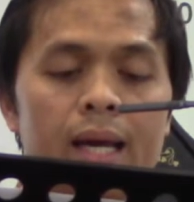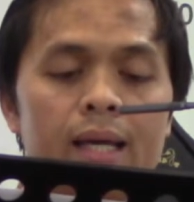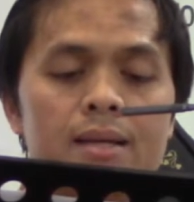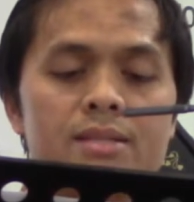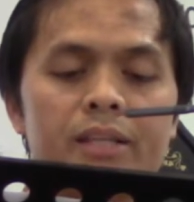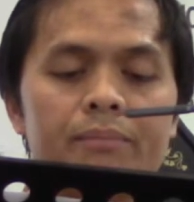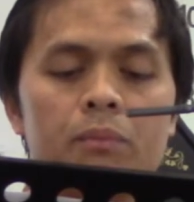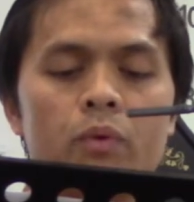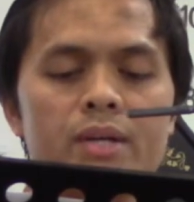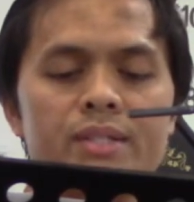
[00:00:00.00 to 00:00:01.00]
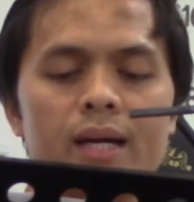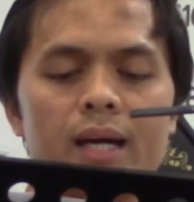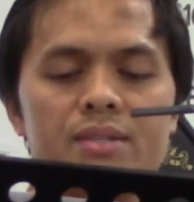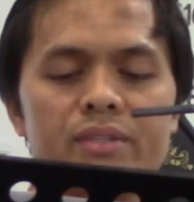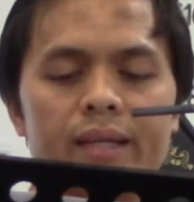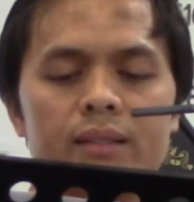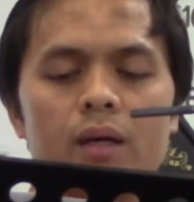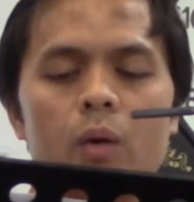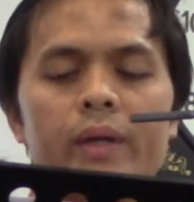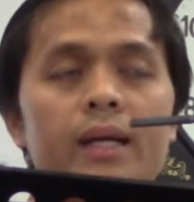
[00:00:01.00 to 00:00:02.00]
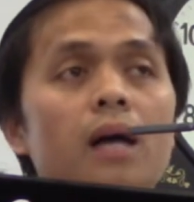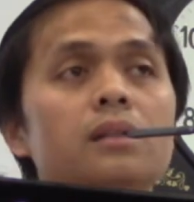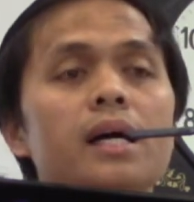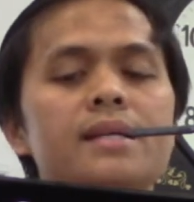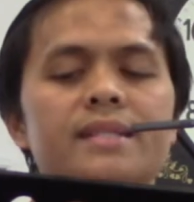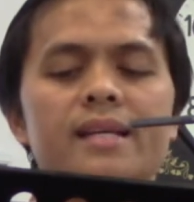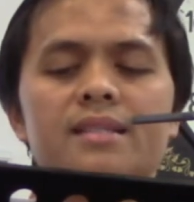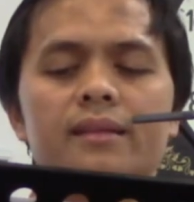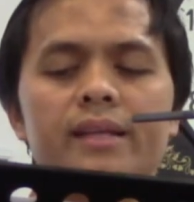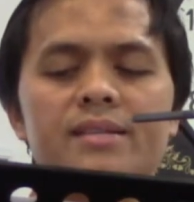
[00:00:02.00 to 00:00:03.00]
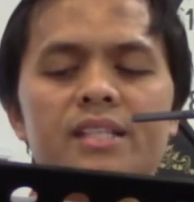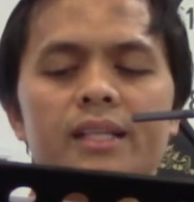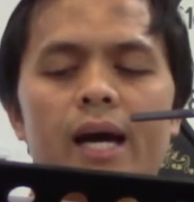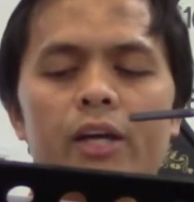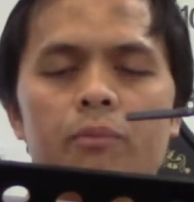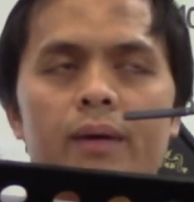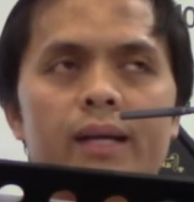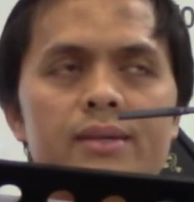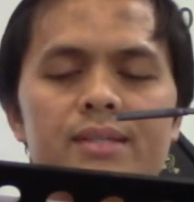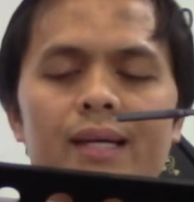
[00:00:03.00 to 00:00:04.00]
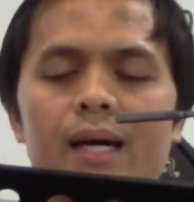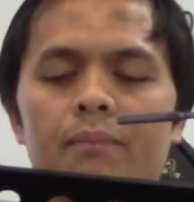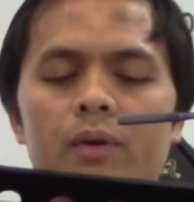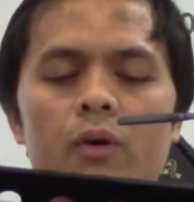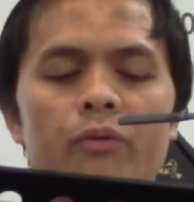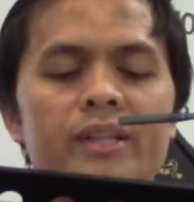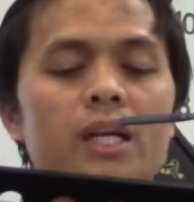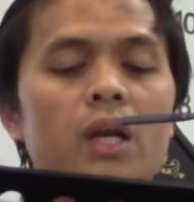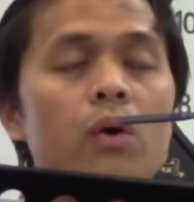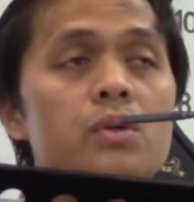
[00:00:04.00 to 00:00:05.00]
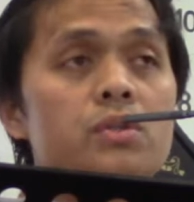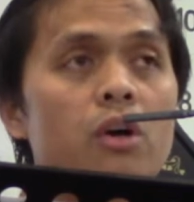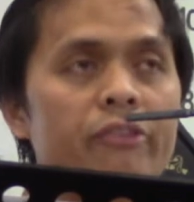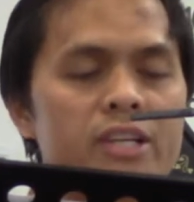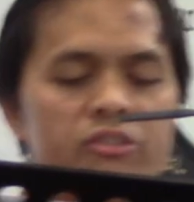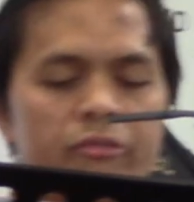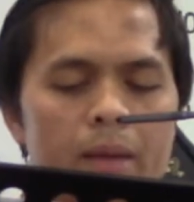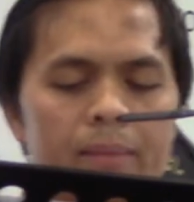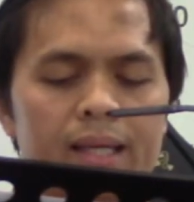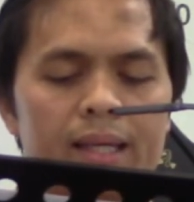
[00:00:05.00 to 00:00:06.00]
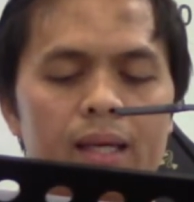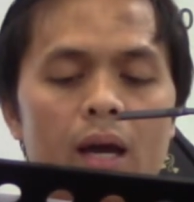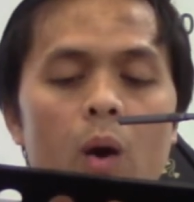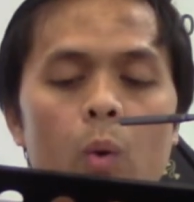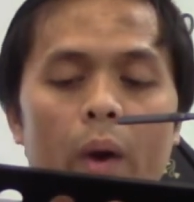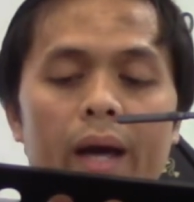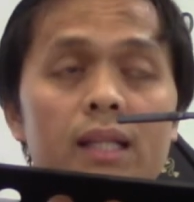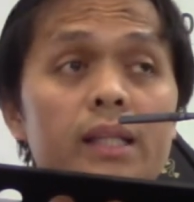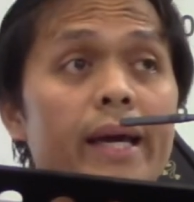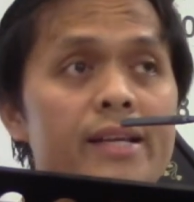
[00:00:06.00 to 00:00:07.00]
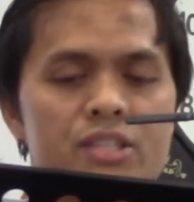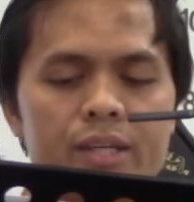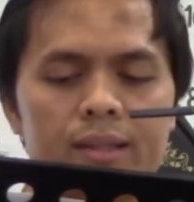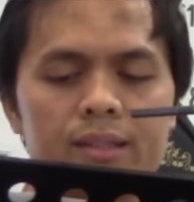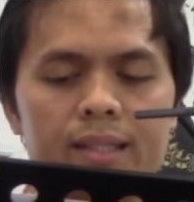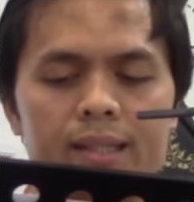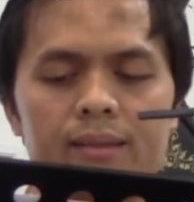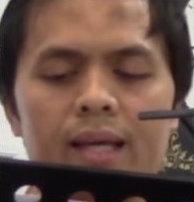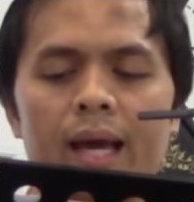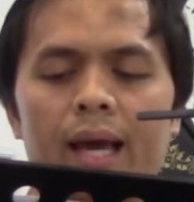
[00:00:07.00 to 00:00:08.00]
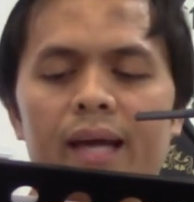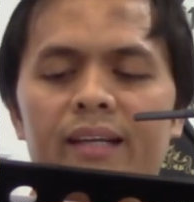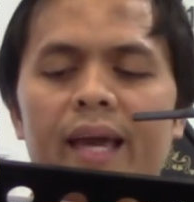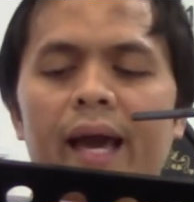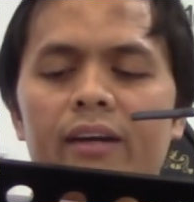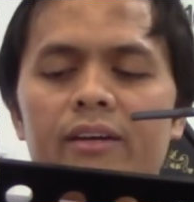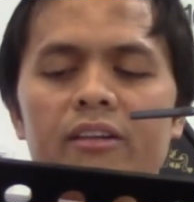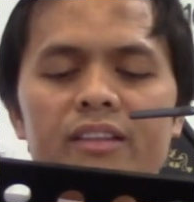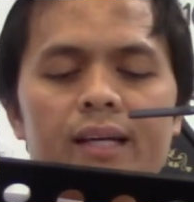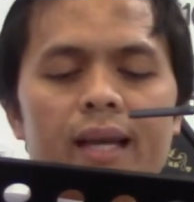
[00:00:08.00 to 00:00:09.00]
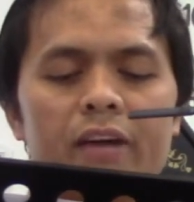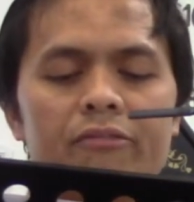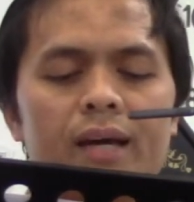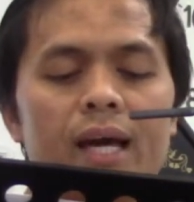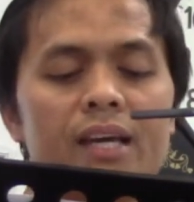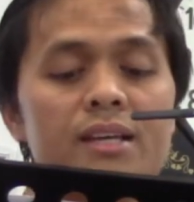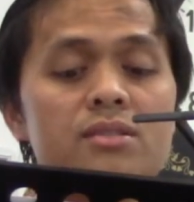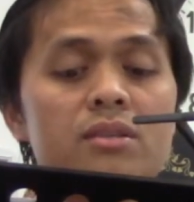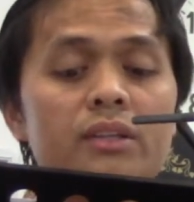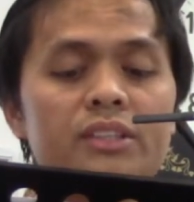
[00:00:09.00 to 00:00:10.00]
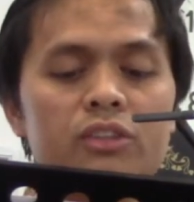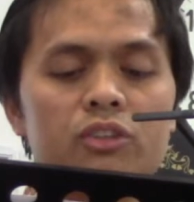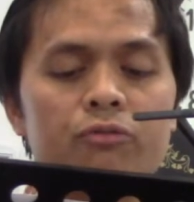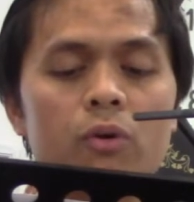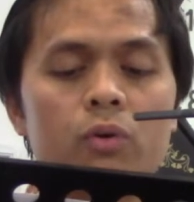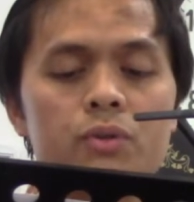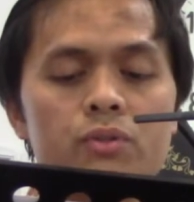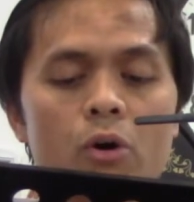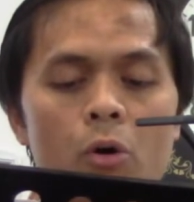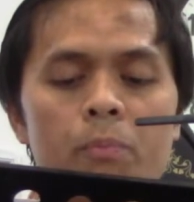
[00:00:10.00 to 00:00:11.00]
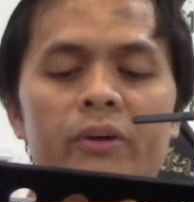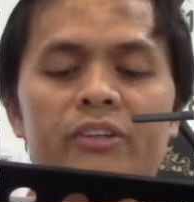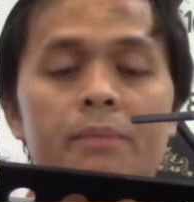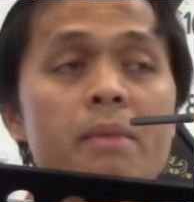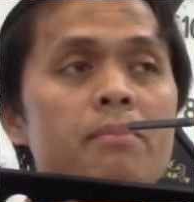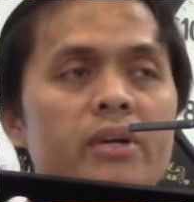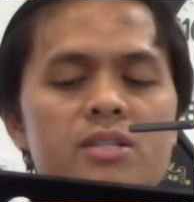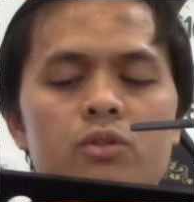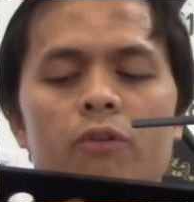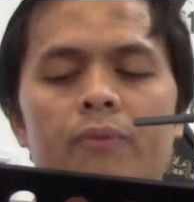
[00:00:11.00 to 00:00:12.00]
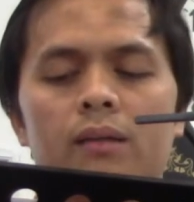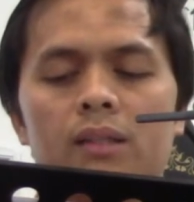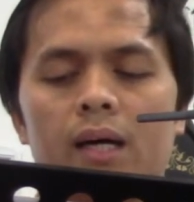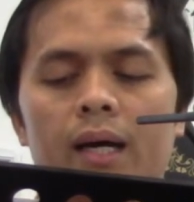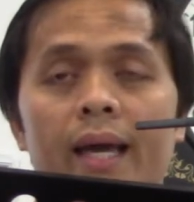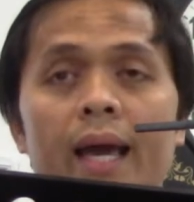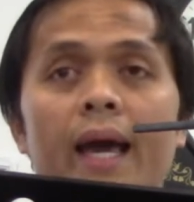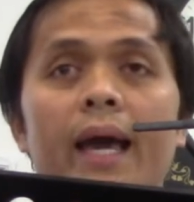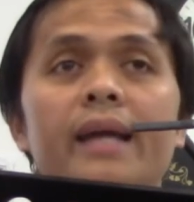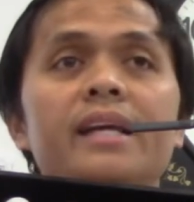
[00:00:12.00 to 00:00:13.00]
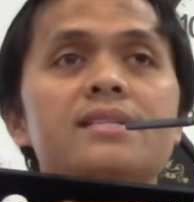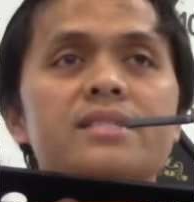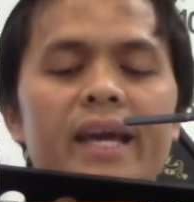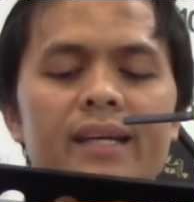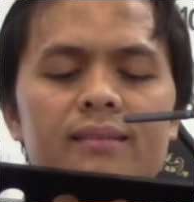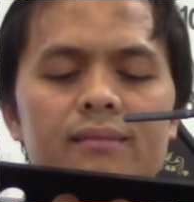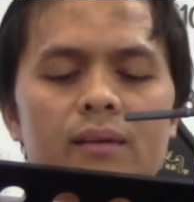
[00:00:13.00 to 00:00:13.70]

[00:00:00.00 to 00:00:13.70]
Yazid bin Mu'asharah said, when Allah tested Ayyub alayhi salam with the loss of his family, well, and children, and he had nothing left, he started to focus upon remembrance of Allah. And he said,